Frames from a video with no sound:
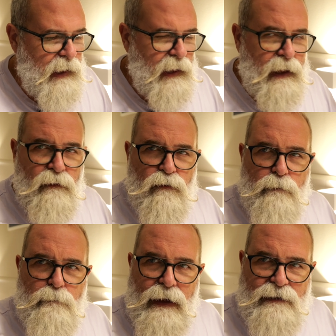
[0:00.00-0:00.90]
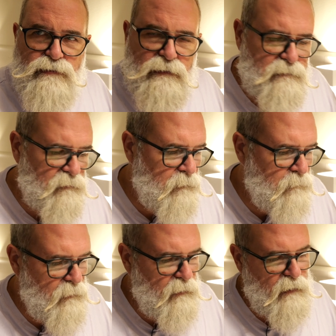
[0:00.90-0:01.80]
And the battery
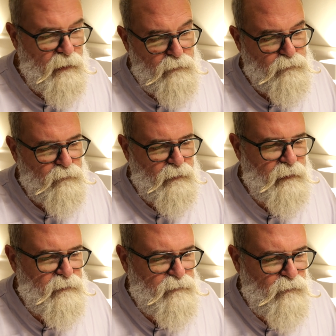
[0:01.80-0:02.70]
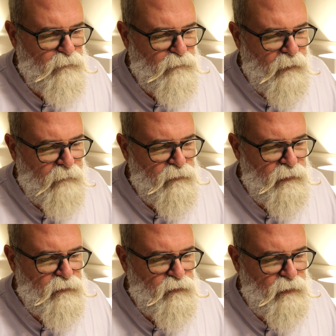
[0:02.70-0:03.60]
time life is
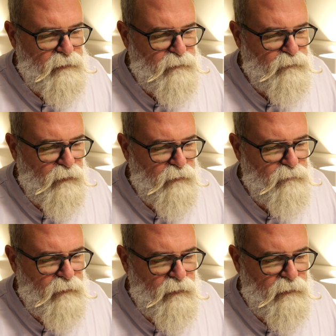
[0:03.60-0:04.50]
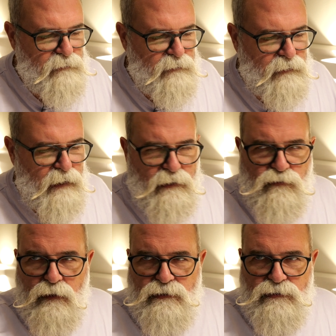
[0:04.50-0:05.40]
525 lightning
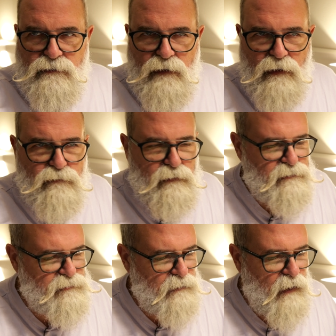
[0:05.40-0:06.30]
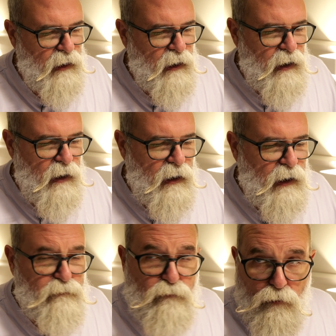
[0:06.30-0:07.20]
actuation
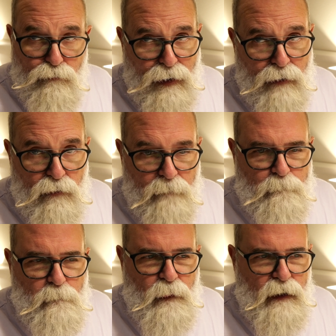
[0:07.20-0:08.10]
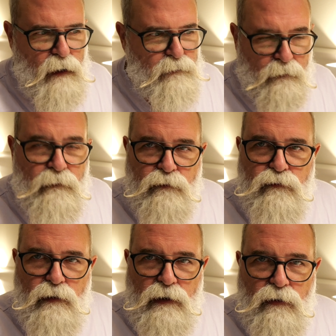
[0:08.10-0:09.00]
at full power. I think this
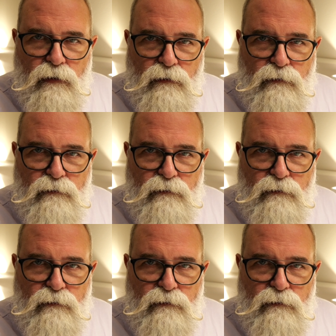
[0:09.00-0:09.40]
is really good.